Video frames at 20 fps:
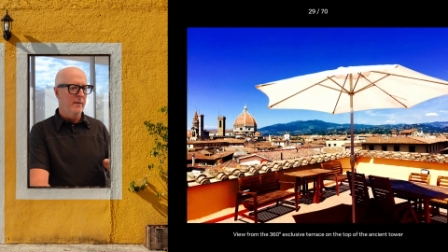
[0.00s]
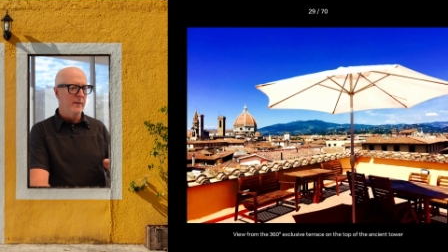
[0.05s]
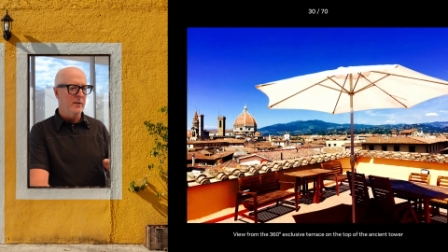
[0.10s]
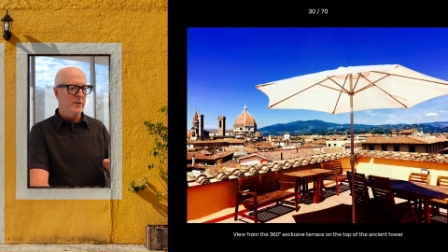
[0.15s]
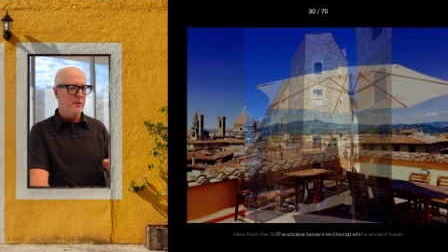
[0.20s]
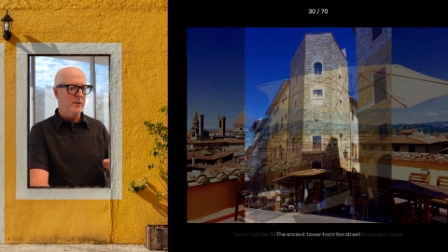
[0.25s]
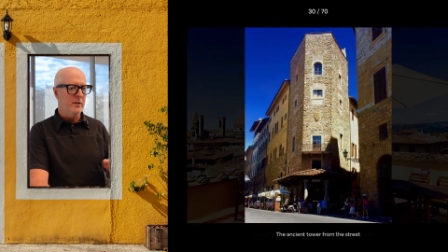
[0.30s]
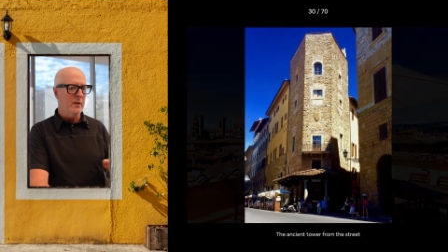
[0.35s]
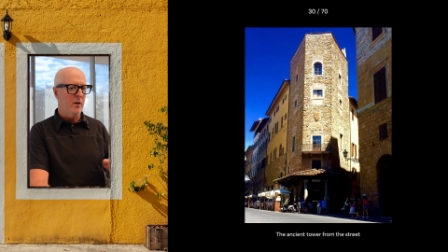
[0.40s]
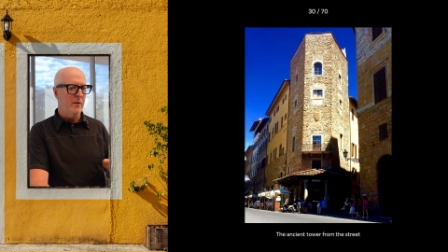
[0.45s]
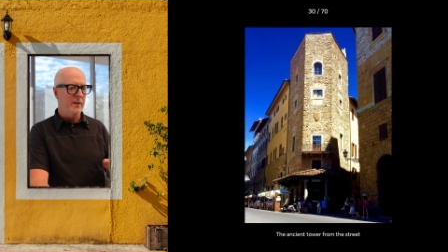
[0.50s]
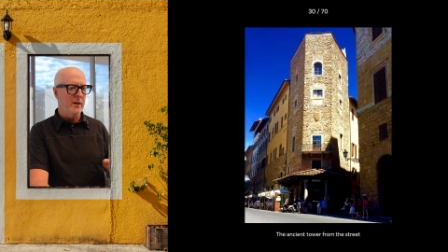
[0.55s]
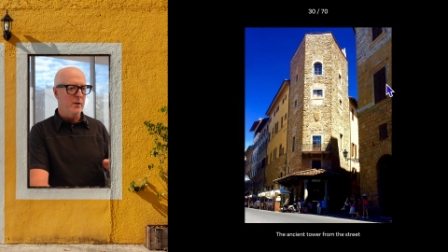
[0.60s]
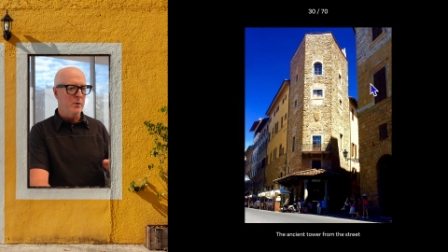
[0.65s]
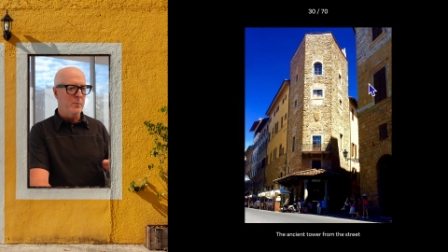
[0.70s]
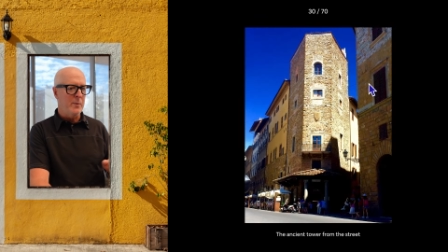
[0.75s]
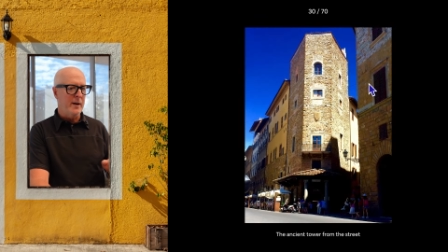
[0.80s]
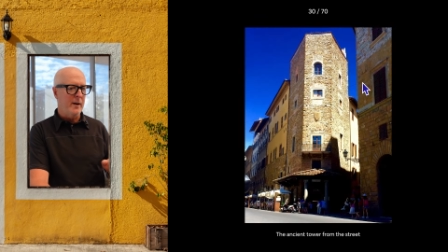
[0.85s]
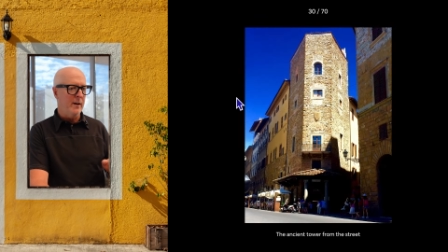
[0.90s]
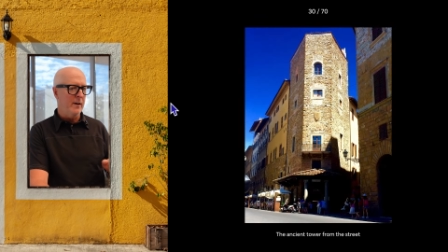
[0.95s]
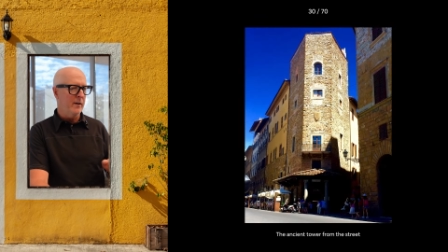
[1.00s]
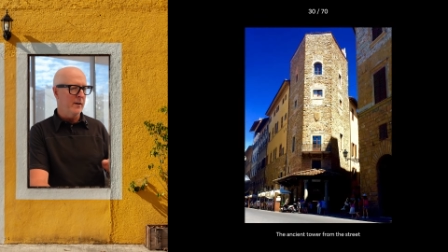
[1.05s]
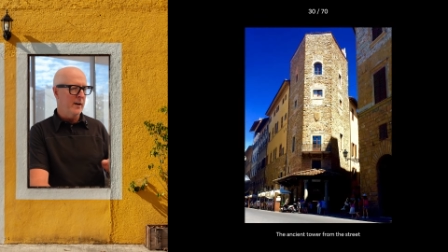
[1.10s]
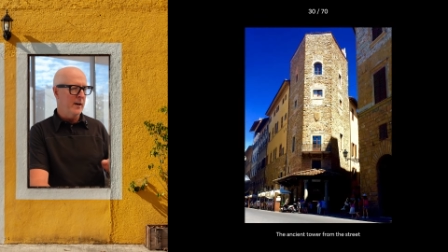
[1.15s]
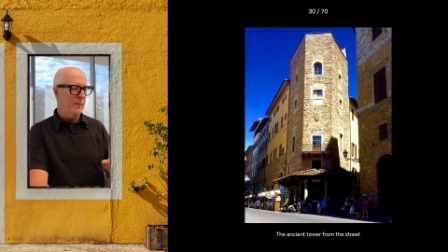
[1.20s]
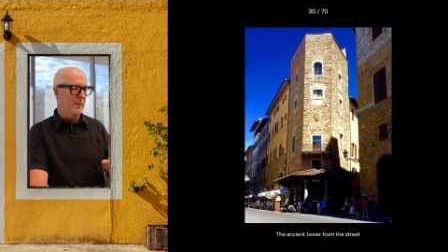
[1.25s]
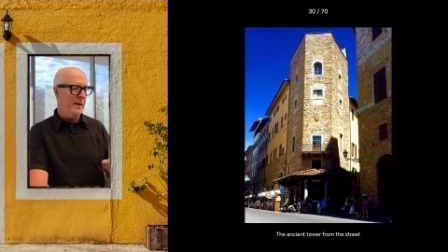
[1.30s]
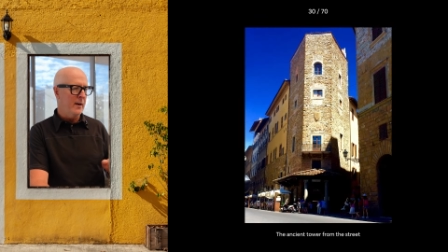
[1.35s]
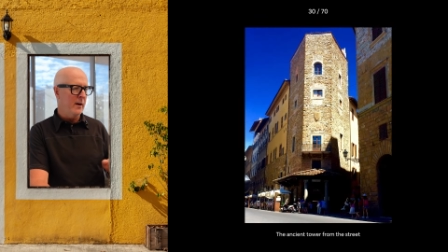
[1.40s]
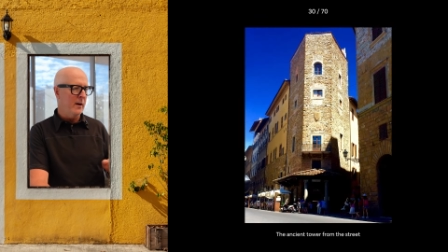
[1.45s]
Here
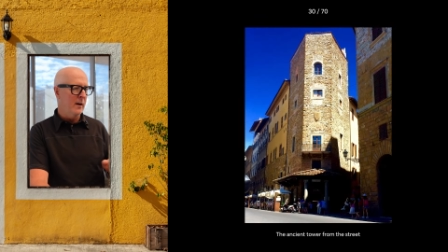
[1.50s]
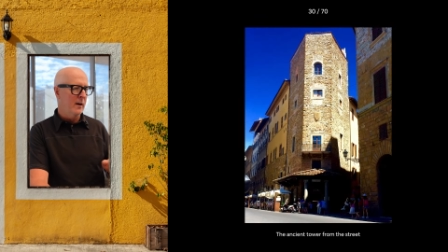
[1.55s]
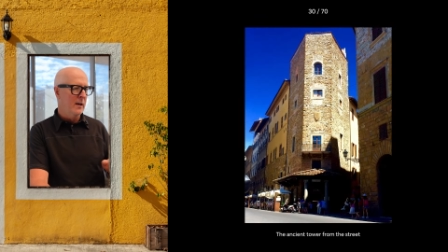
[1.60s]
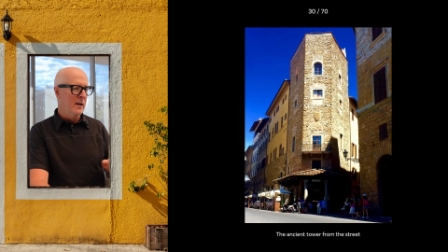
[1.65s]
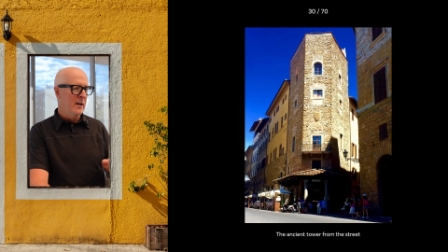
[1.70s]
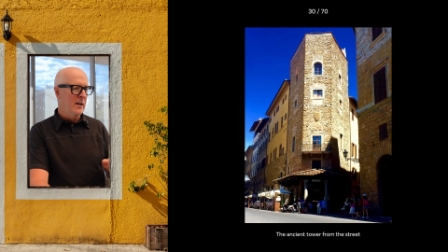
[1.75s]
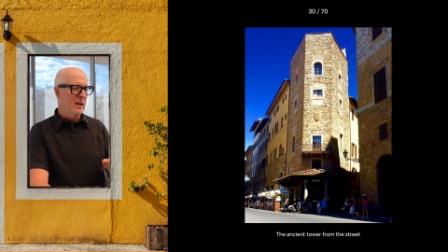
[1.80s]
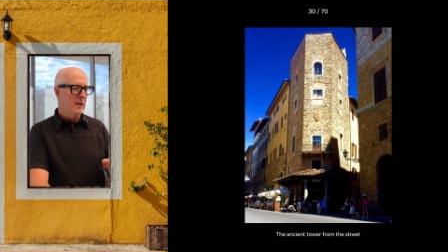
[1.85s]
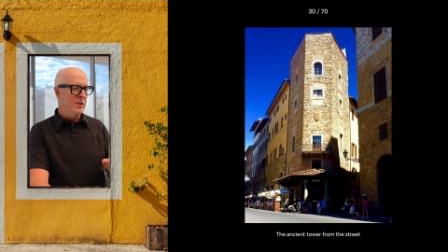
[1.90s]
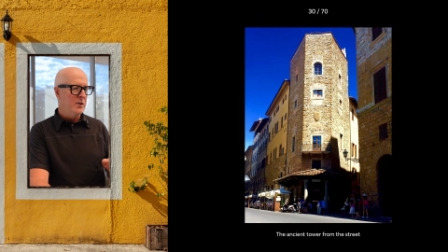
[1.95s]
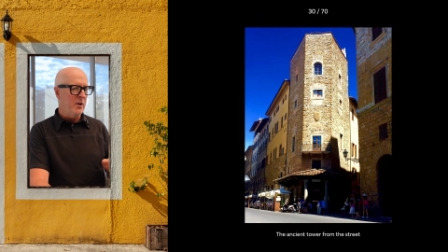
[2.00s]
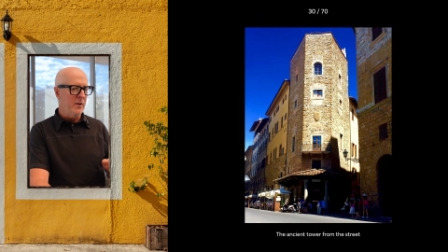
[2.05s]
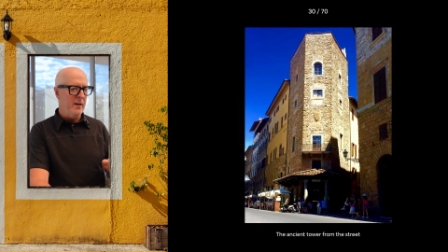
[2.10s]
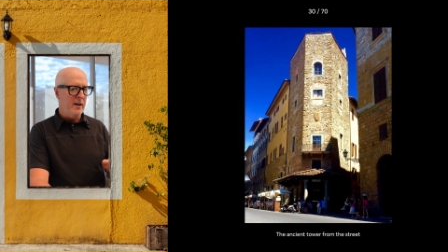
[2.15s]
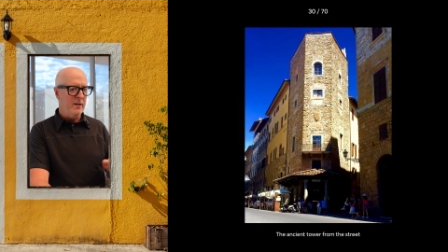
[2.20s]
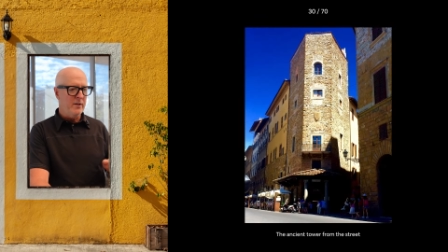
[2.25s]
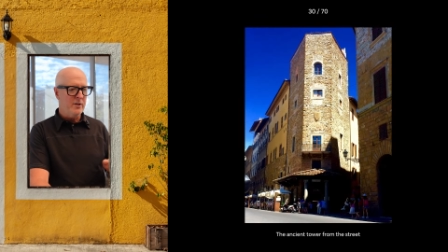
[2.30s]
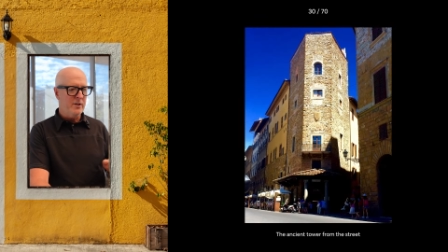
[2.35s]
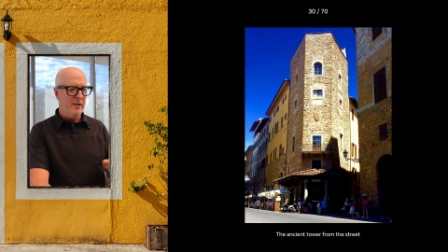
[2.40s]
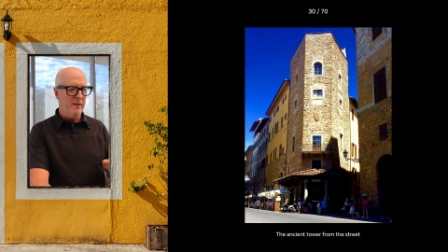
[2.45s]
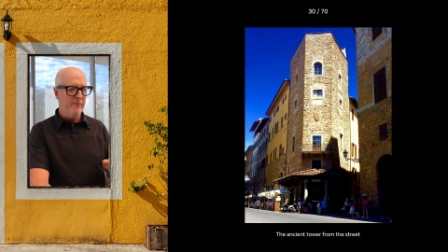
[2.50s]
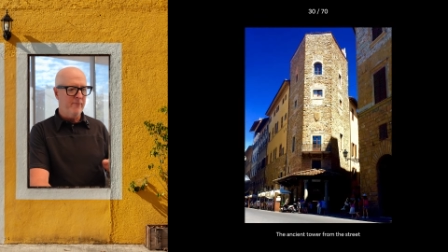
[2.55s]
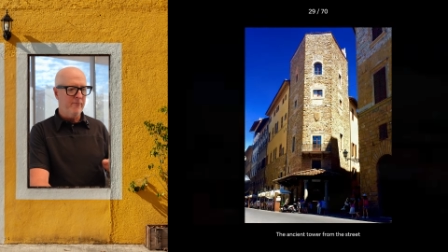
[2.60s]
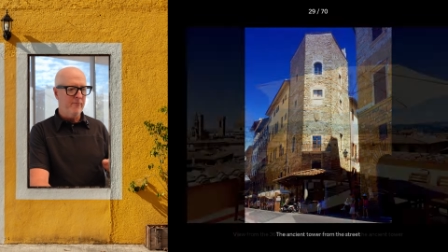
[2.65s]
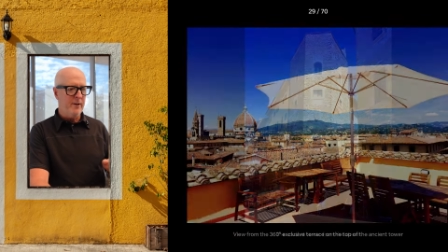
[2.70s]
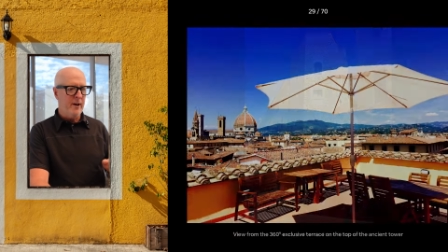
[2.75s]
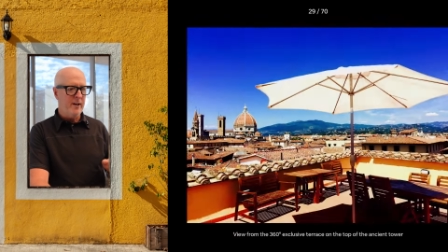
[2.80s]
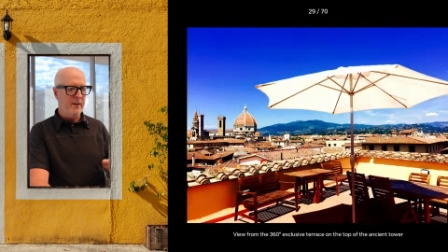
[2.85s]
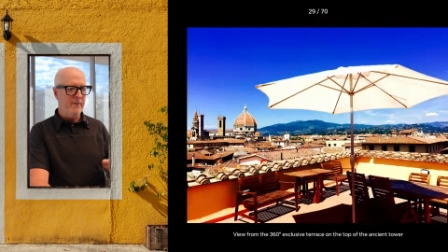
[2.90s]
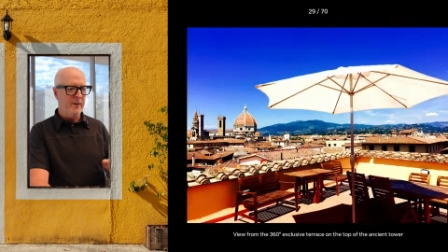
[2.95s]
we are. So there's the
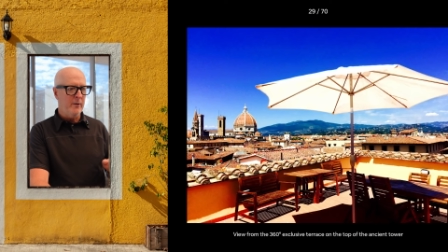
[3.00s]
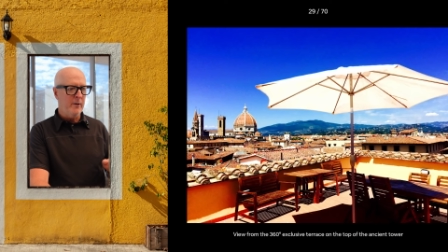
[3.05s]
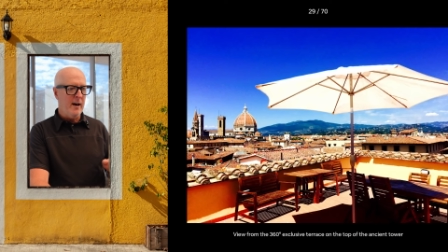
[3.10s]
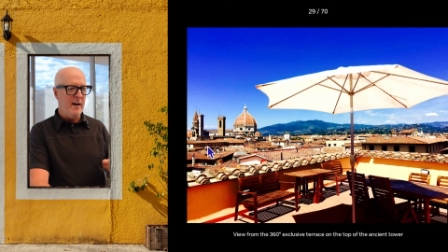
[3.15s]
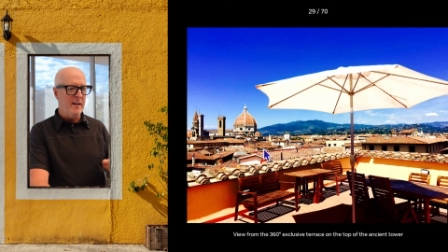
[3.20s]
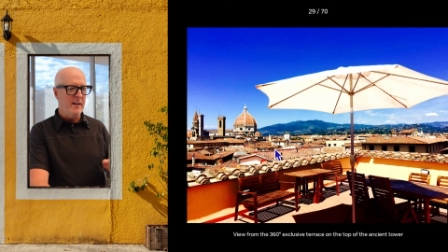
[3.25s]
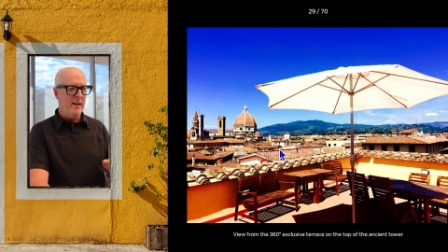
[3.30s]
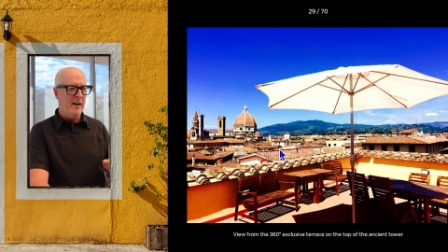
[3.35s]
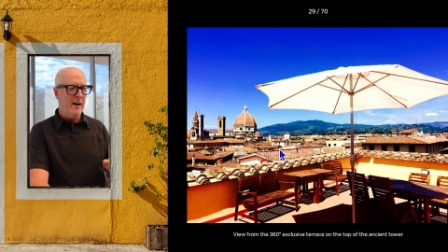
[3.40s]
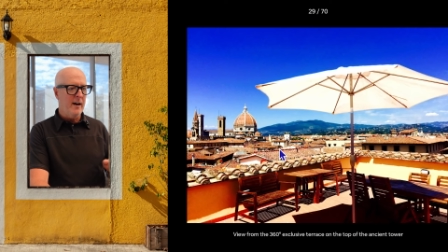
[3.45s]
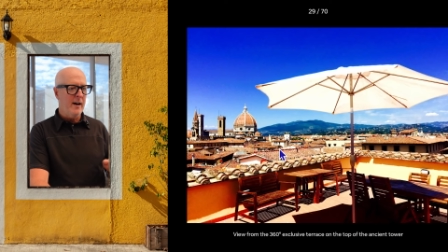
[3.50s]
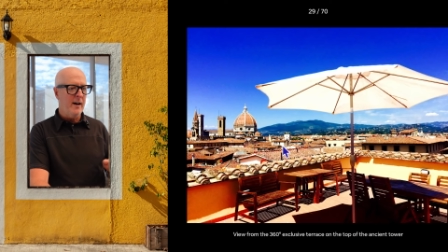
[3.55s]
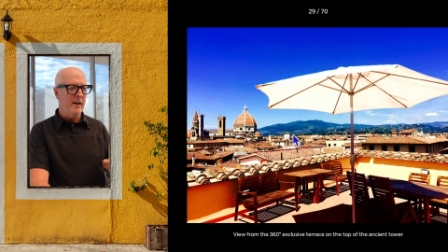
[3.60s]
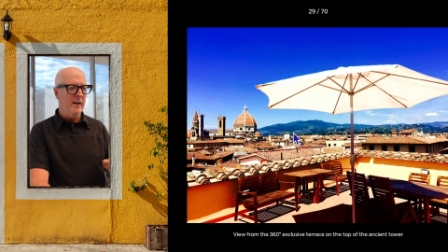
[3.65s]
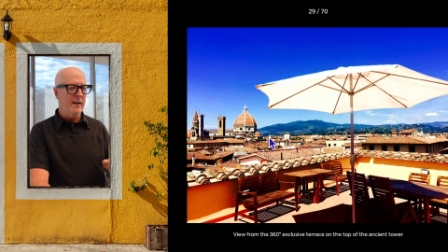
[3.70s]
front of it right there.